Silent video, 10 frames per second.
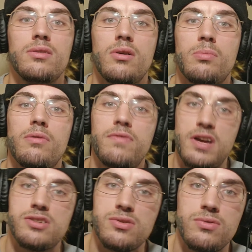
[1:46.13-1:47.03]

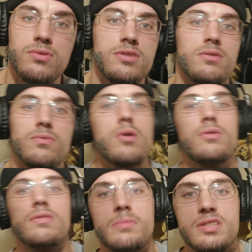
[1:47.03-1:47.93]
professional into
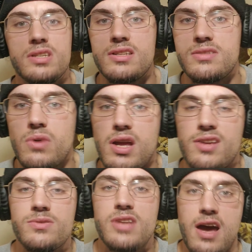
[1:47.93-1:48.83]
rotary machines is what I
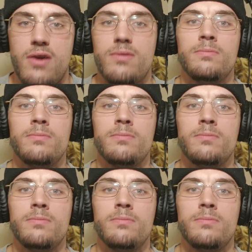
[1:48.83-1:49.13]
use now.